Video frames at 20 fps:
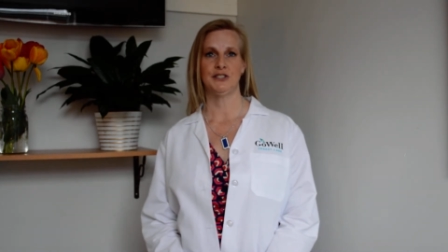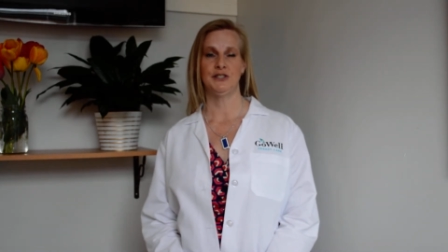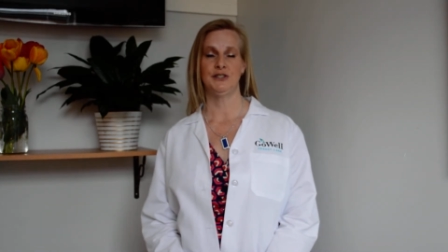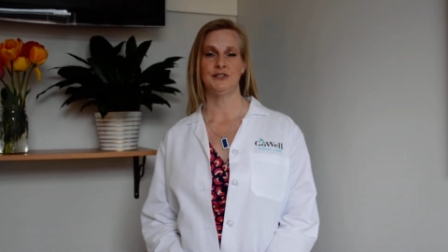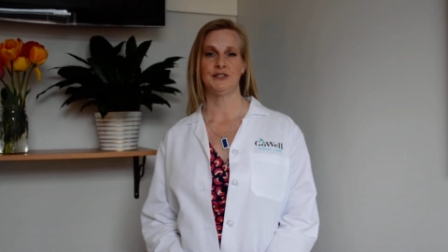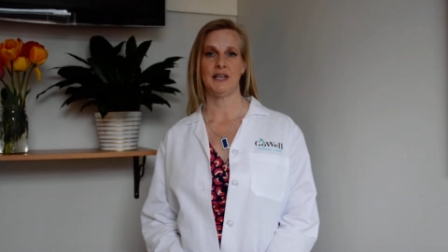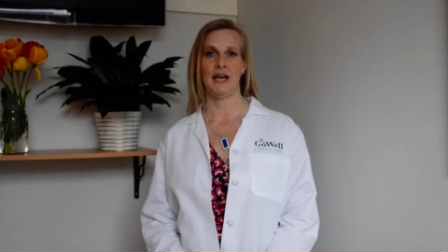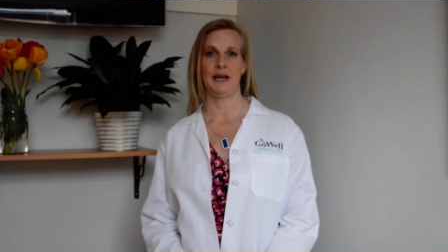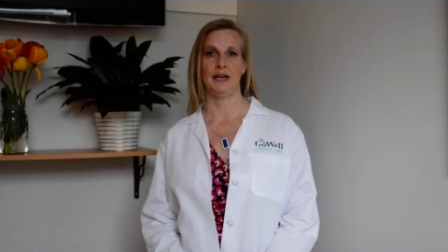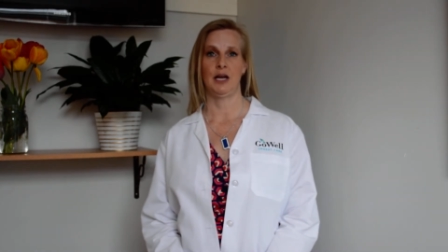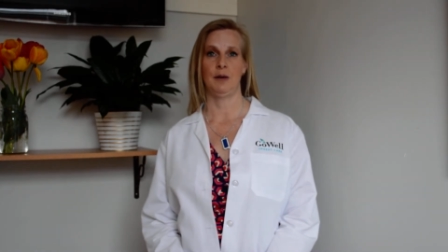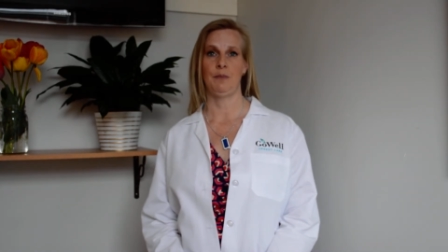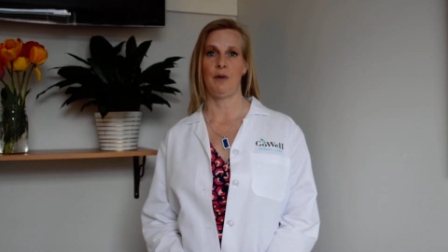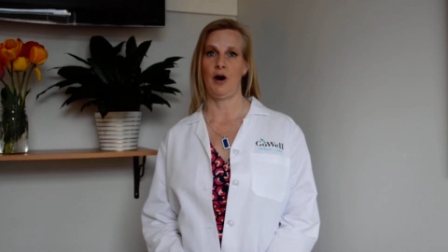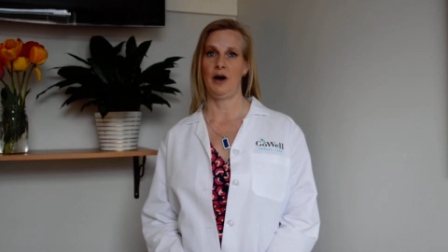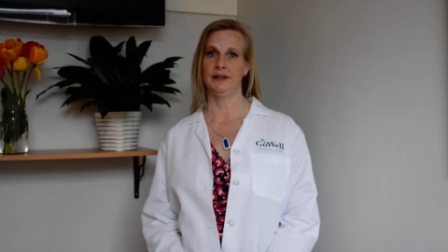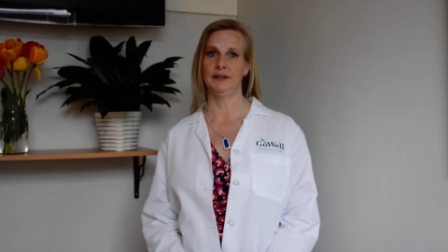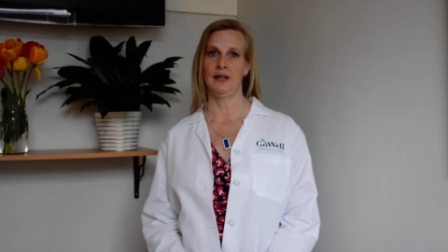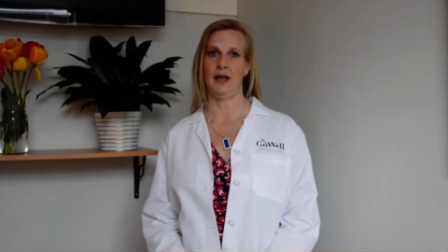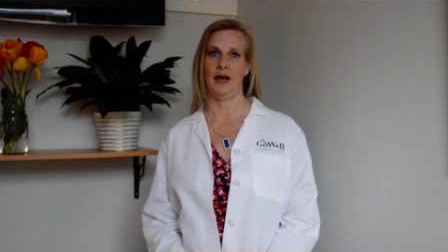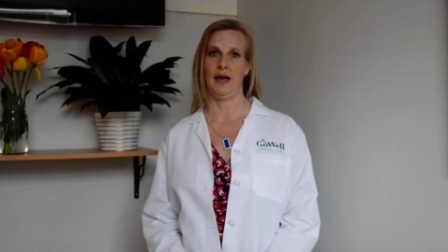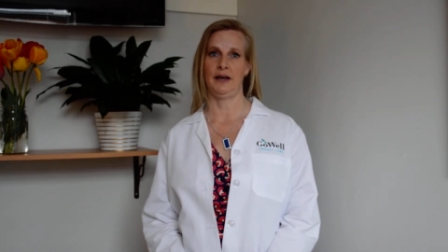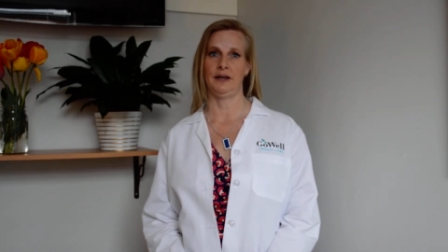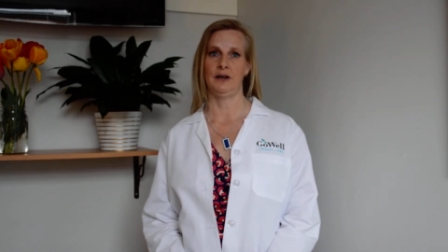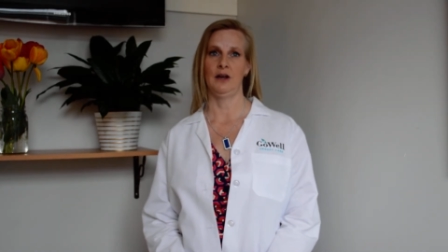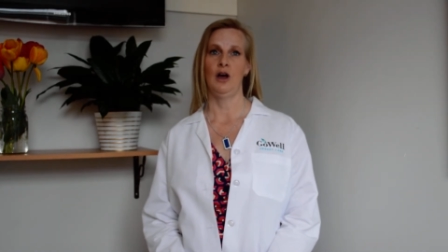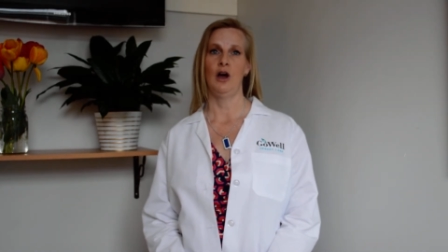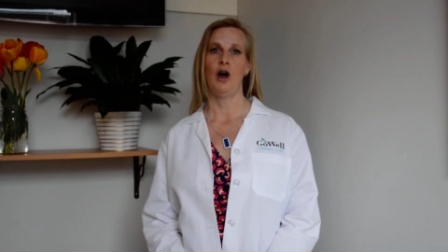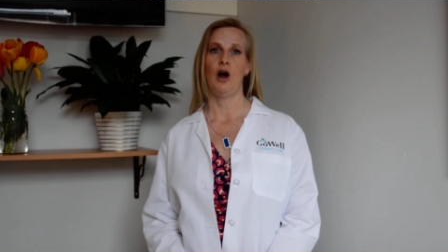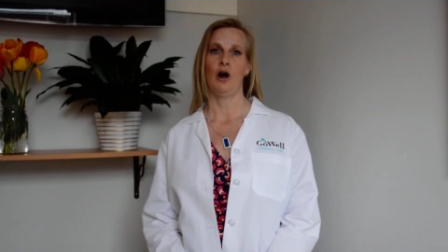who sign up online
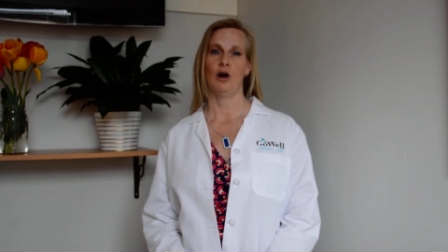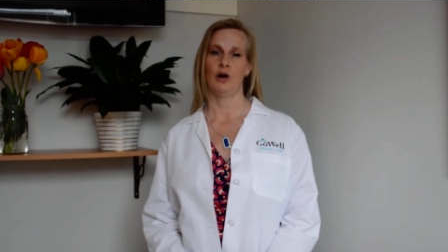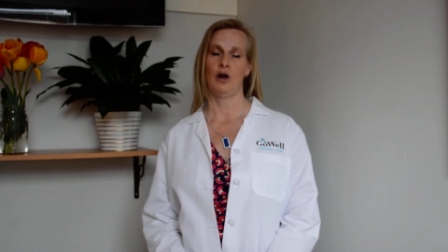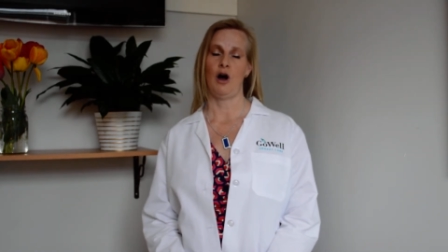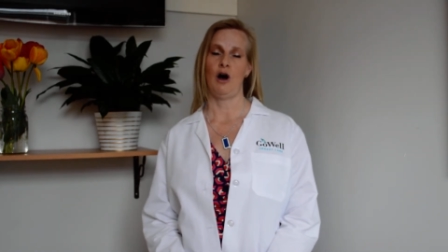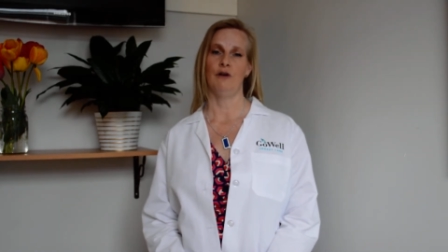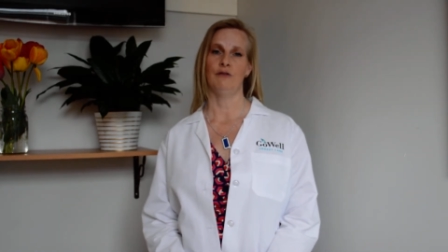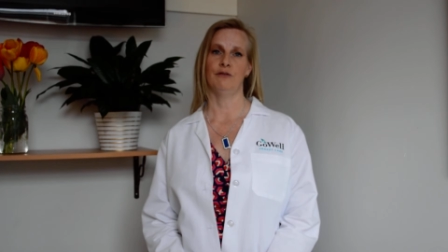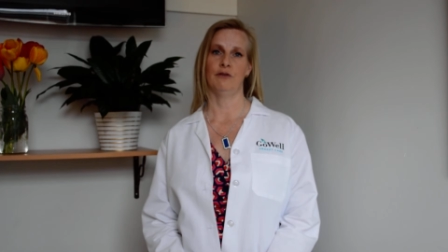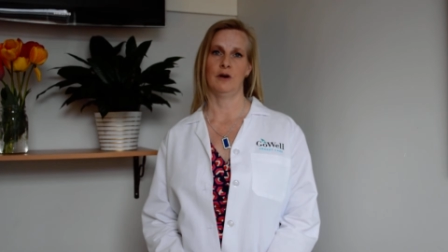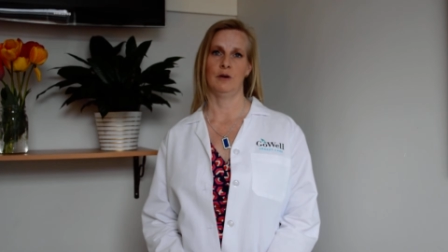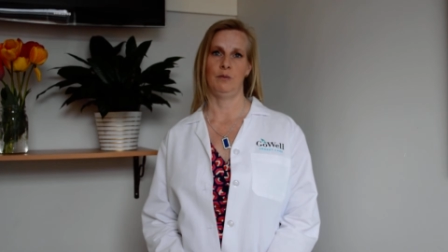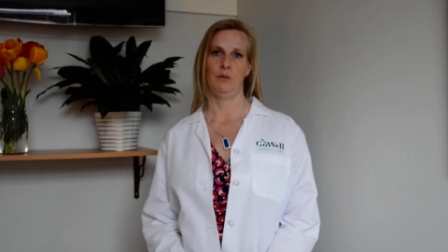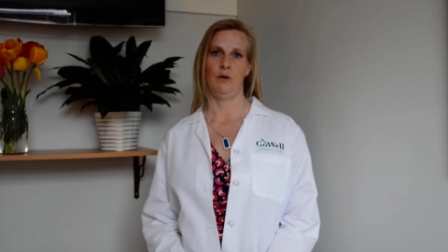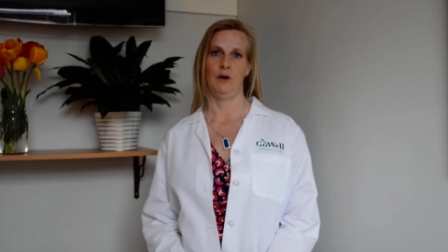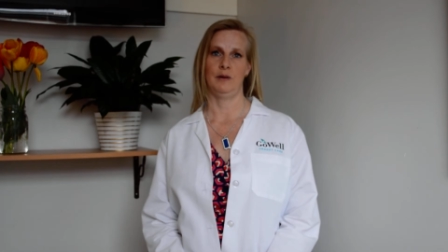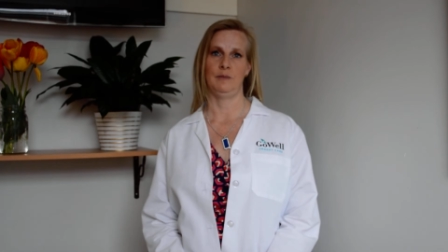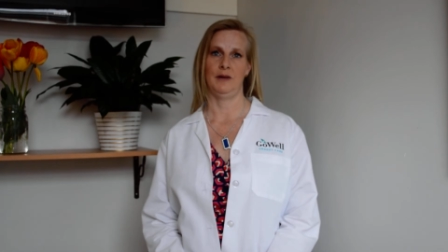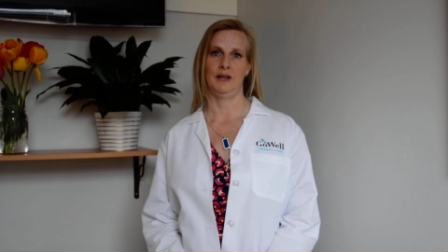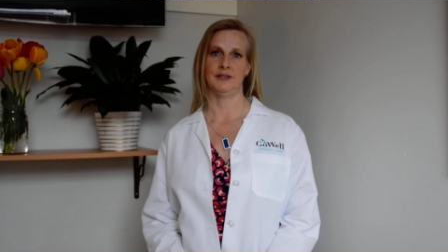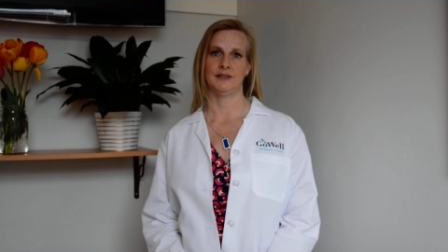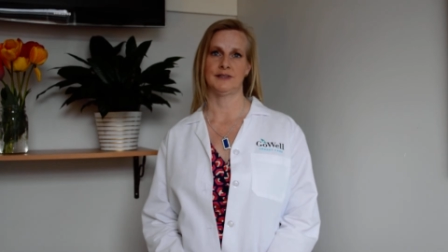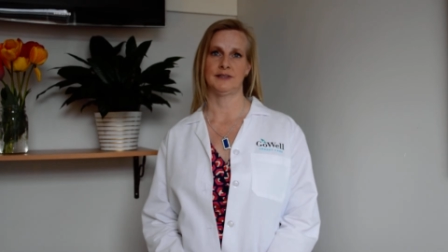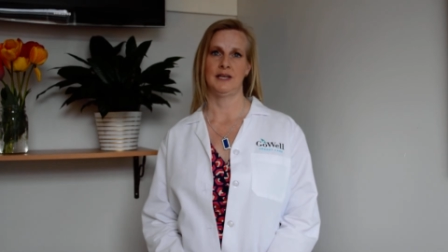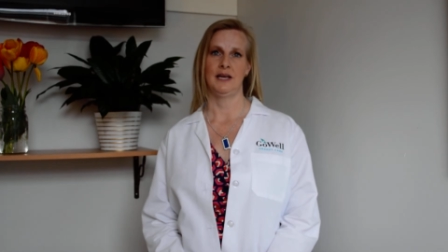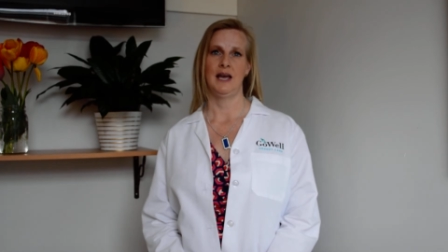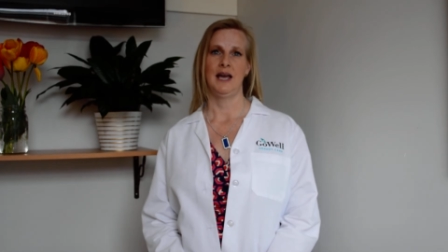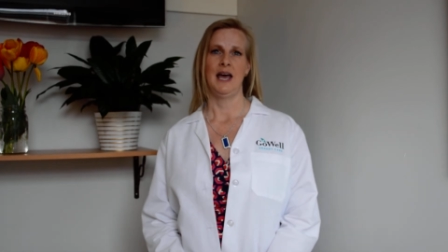or call for appointments